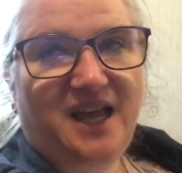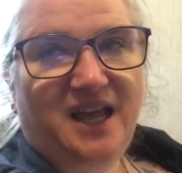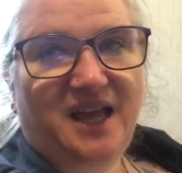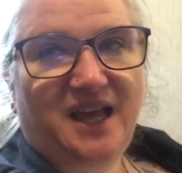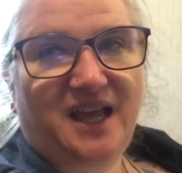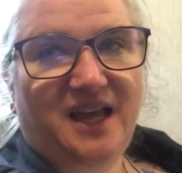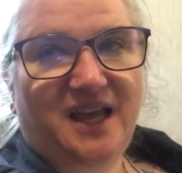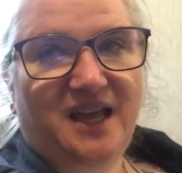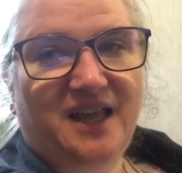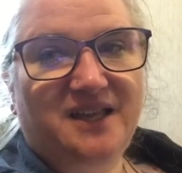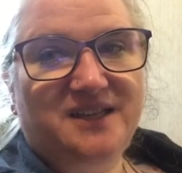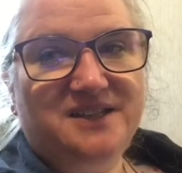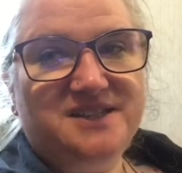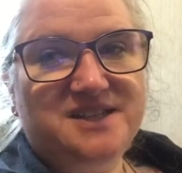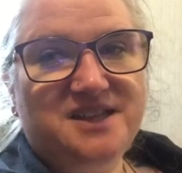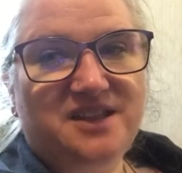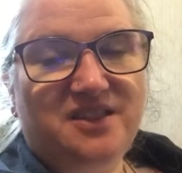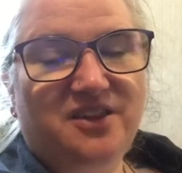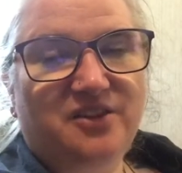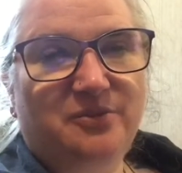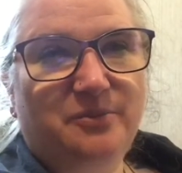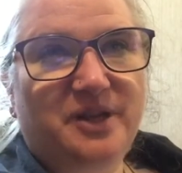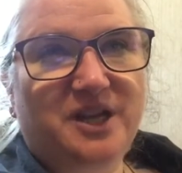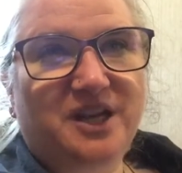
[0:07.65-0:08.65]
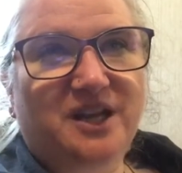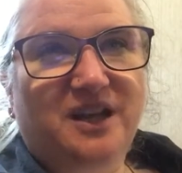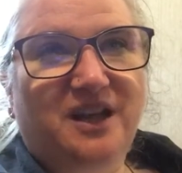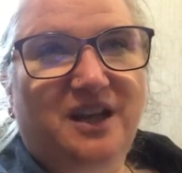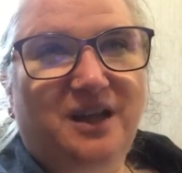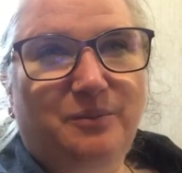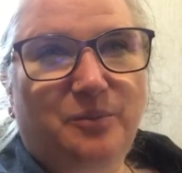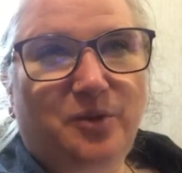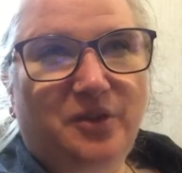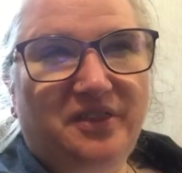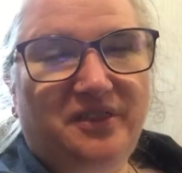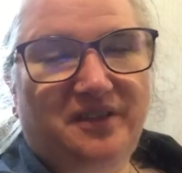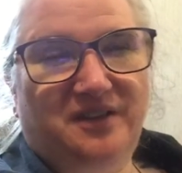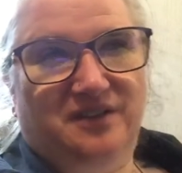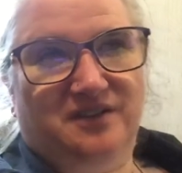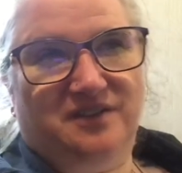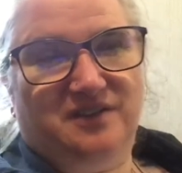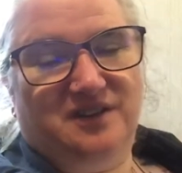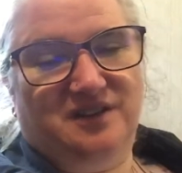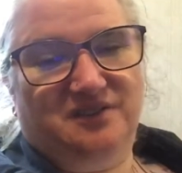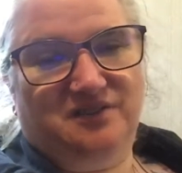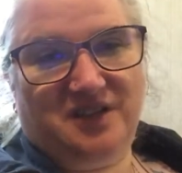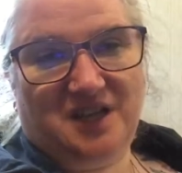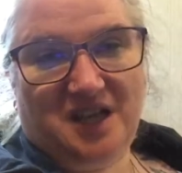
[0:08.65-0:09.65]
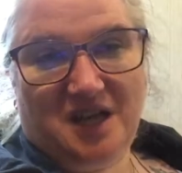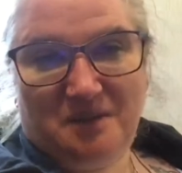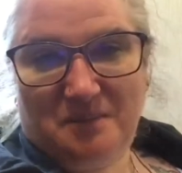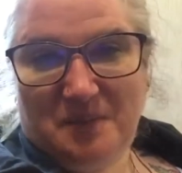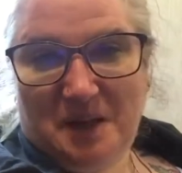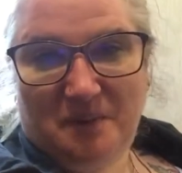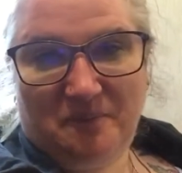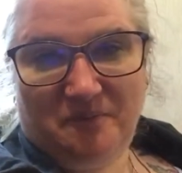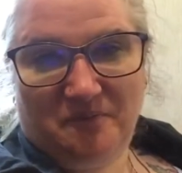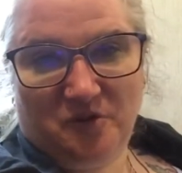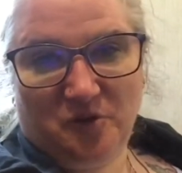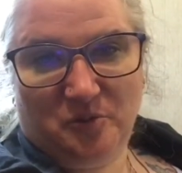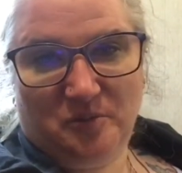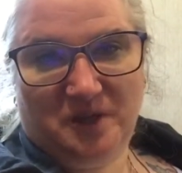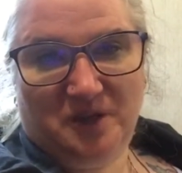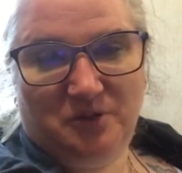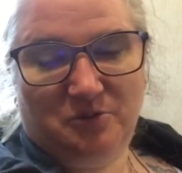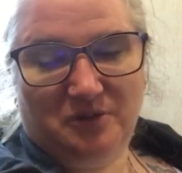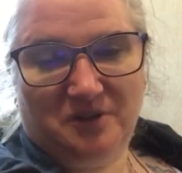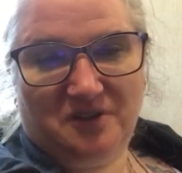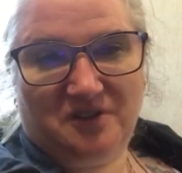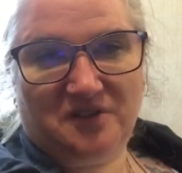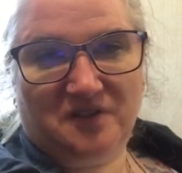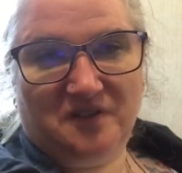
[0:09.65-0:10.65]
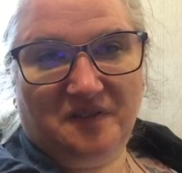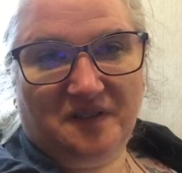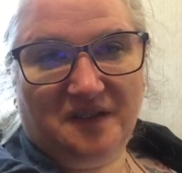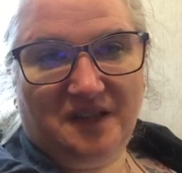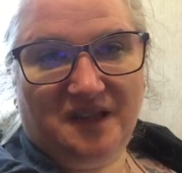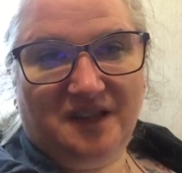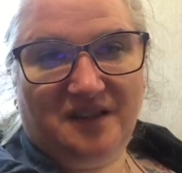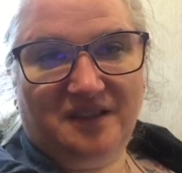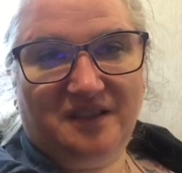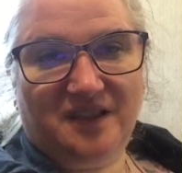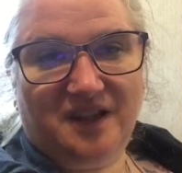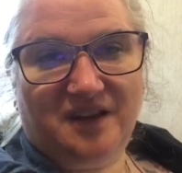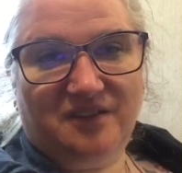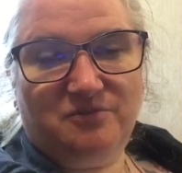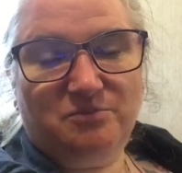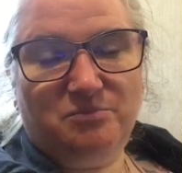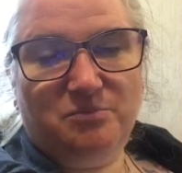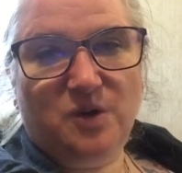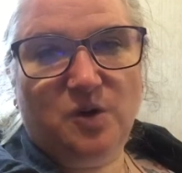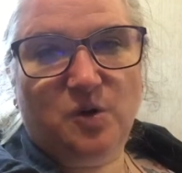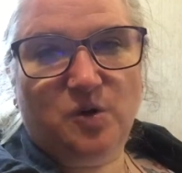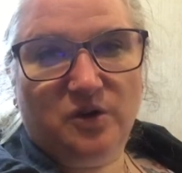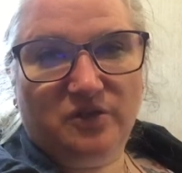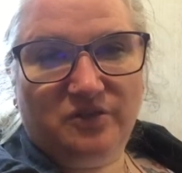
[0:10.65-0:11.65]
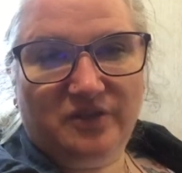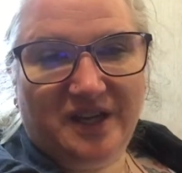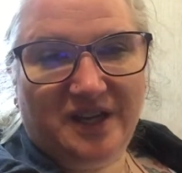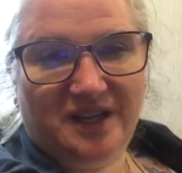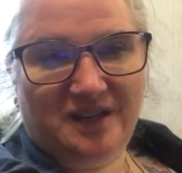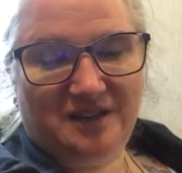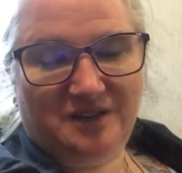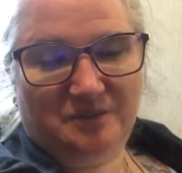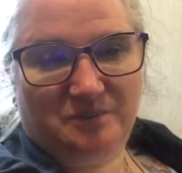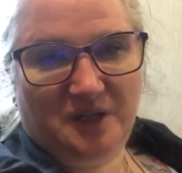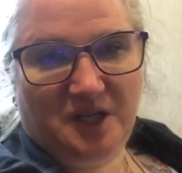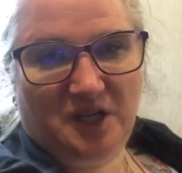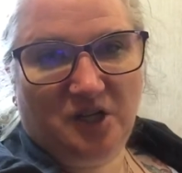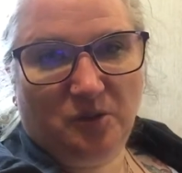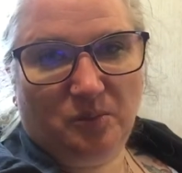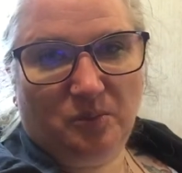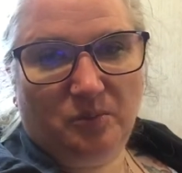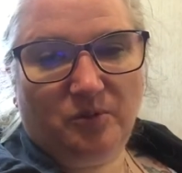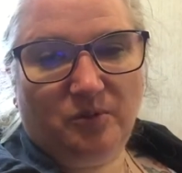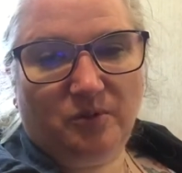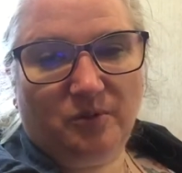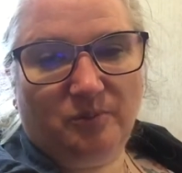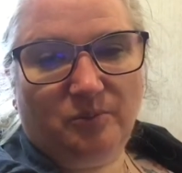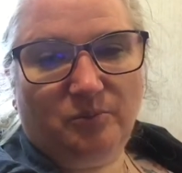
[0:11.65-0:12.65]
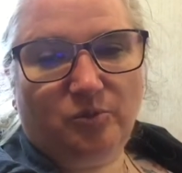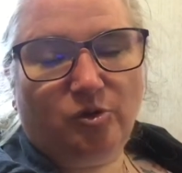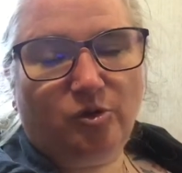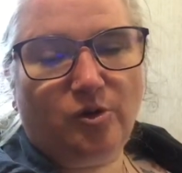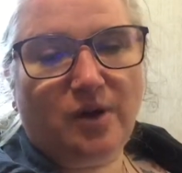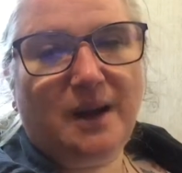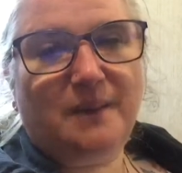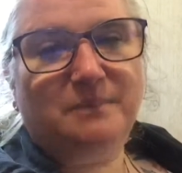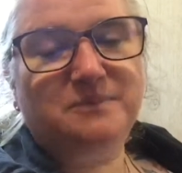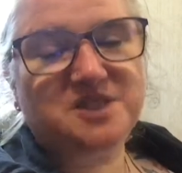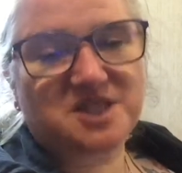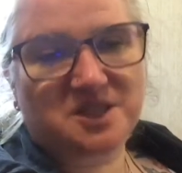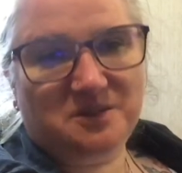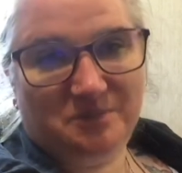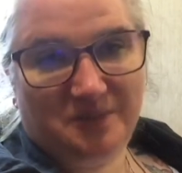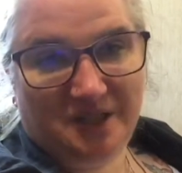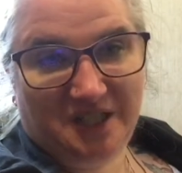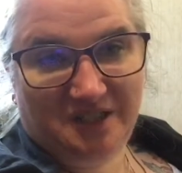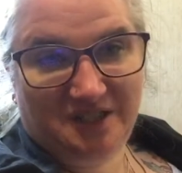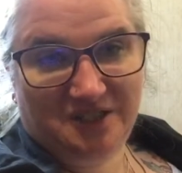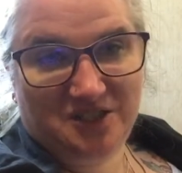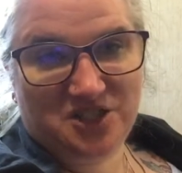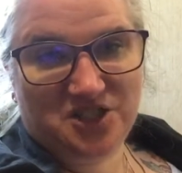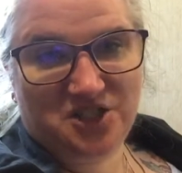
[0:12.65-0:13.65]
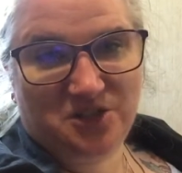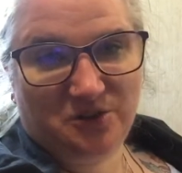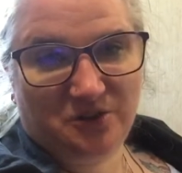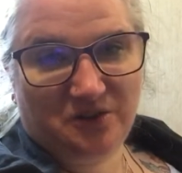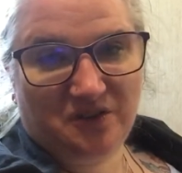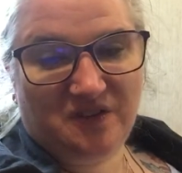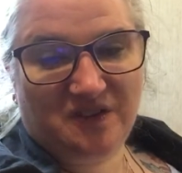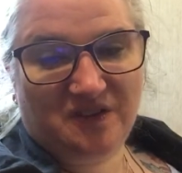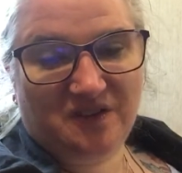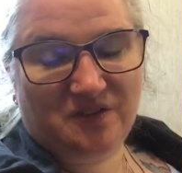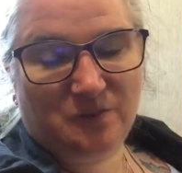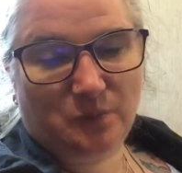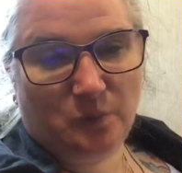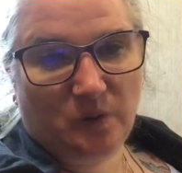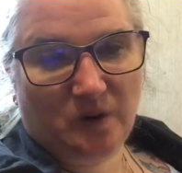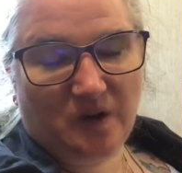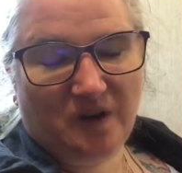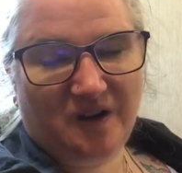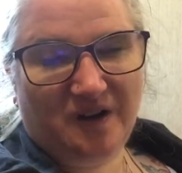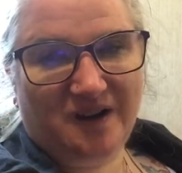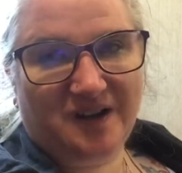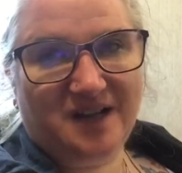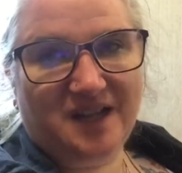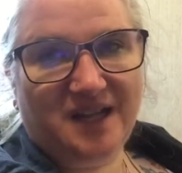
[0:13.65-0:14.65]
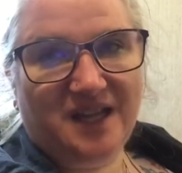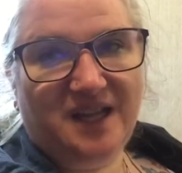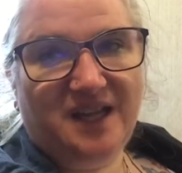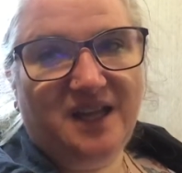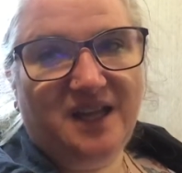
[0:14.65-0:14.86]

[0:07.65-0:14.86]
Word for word: And there have been a couple things that have come up for me recently that have motivated me or pr- prompted me to choose this word.